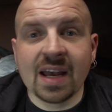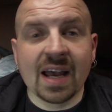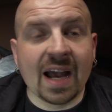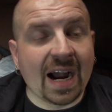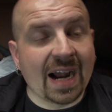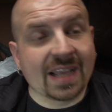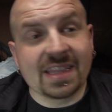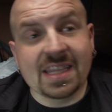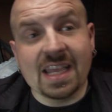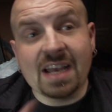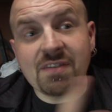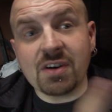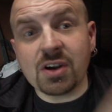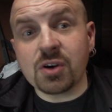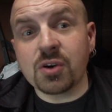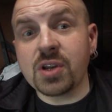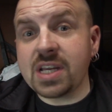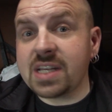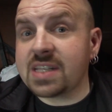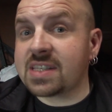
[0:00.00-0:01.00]
I never
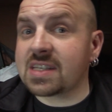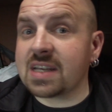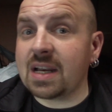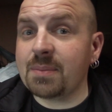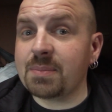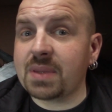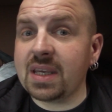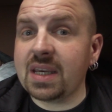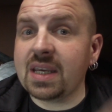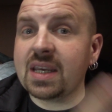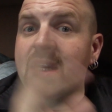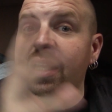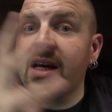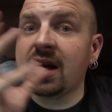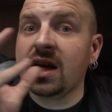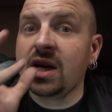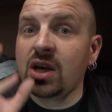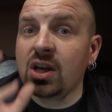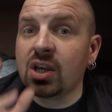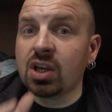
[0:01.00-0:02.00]
read something
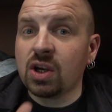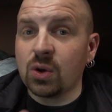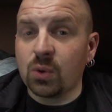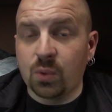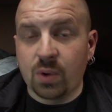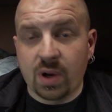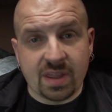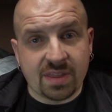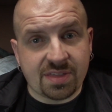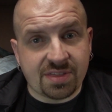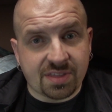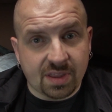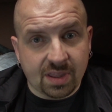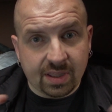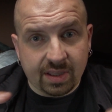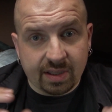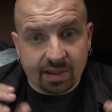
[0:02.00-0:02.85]
with